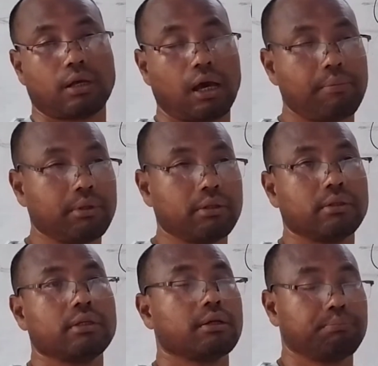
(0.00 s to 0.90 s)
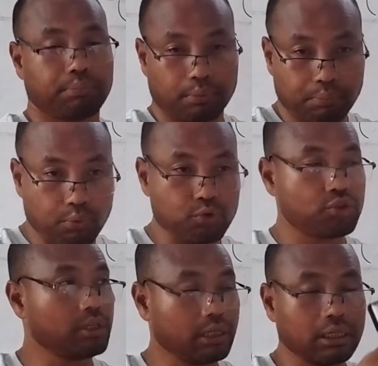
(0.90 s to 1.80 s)
I mean their
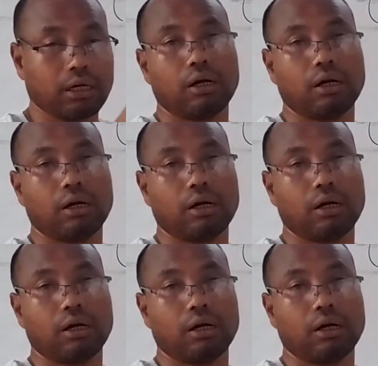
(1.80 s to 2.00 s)
proportion in